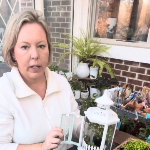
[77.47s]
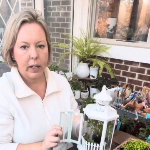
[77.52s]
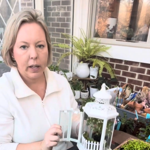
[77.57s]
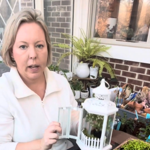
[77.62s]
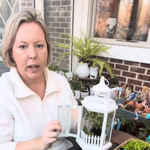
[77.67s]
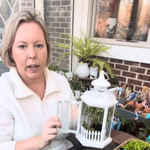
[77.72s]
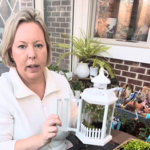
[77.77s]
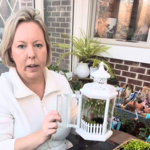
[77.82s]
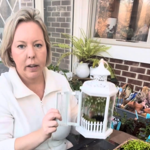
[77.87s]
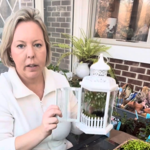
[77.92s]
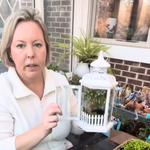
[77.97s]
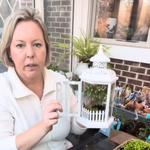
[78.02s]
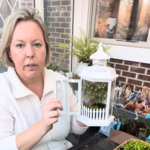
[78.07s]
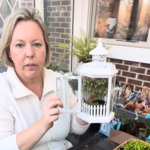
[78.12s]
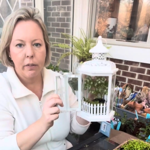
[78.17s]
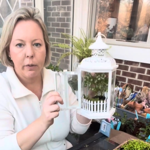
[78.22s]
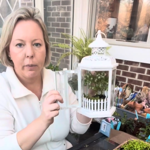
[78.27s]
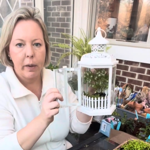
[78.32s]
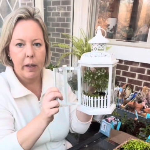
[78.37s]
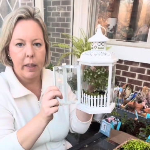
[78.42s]
kind of, the
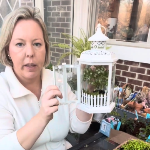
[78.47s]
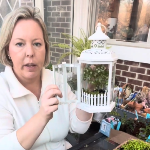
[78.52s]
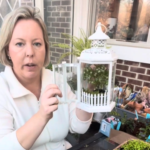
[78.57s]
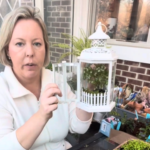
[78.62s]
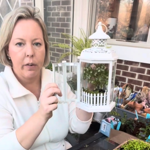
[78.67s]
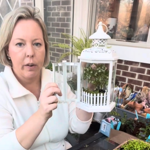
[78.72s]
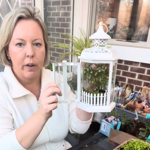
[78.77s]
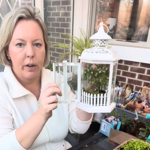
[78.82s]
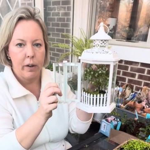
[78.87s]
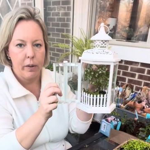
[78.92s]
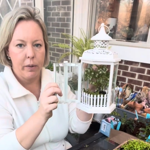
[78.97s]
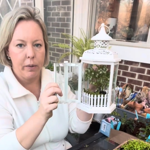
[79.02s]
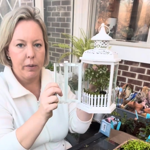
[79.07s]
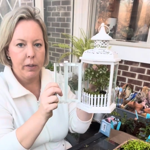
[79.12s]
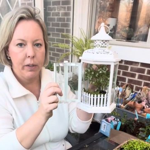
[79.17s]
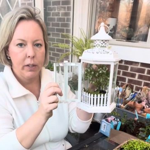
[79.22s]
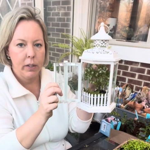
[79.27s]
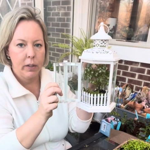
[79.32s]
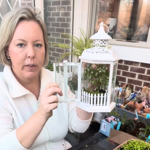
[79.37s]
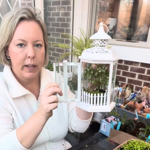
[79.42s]
way they grow.
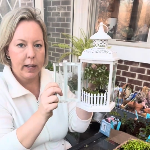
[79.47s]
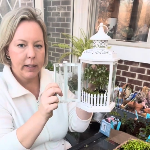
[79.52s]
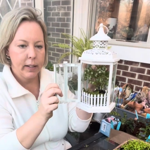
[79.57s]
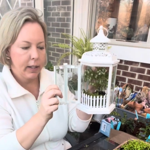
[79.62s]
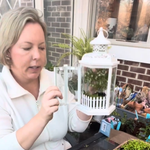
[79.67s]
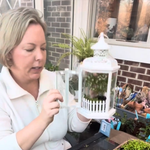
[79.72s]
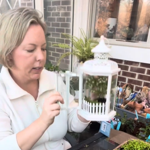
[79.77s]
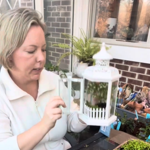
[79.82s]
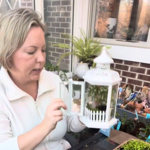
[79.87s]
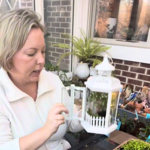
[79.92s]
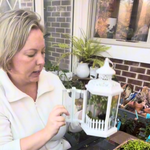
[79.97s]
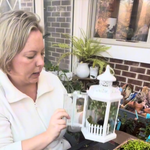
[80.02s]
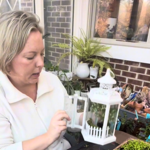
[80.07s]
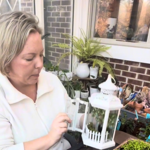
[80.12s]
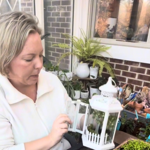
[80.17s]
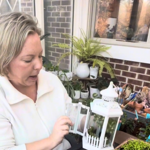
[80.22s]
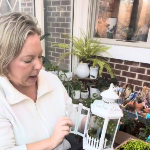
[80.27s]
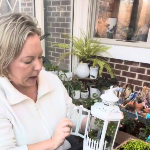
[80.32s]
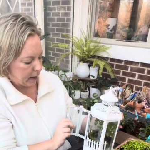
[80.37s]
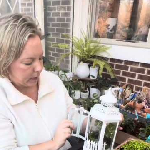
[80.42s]
So that's gonna sit in the
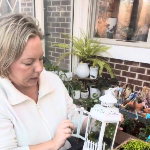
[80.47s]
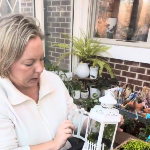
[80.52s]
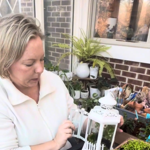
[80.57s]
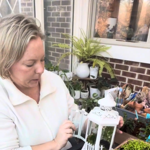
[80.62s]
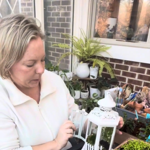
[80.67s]
back.